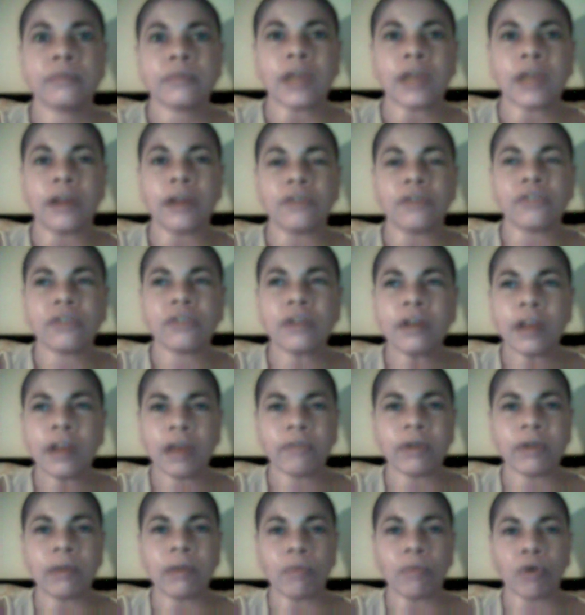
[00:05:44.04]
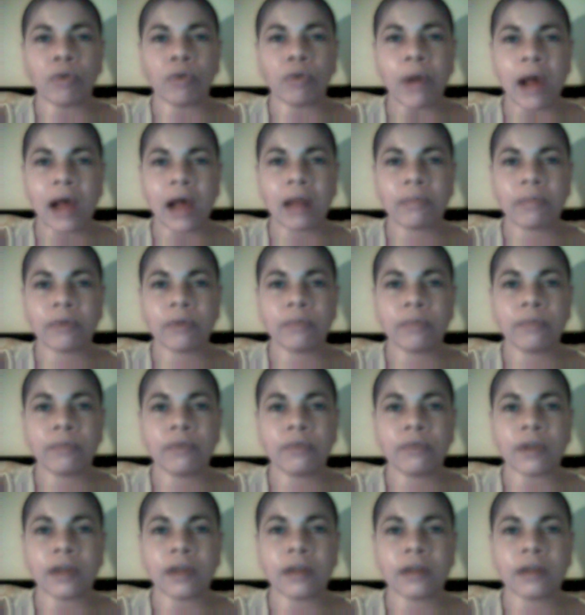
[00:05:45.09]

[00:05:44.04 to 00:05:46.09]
I shouldn't have any more problems.